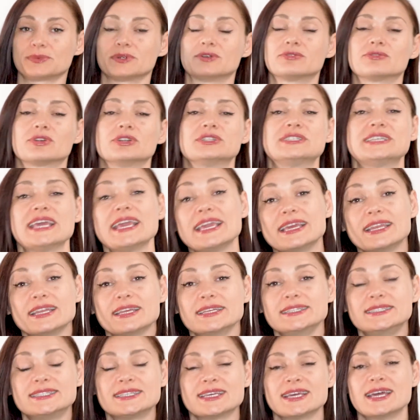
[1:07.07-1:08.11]

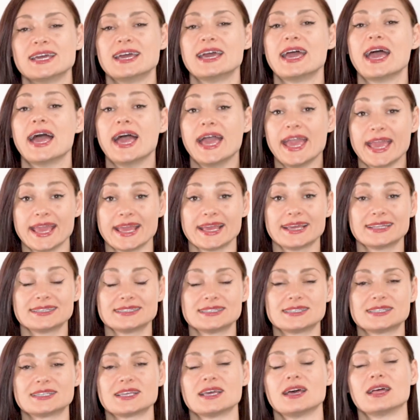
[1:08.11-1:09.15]
rotated and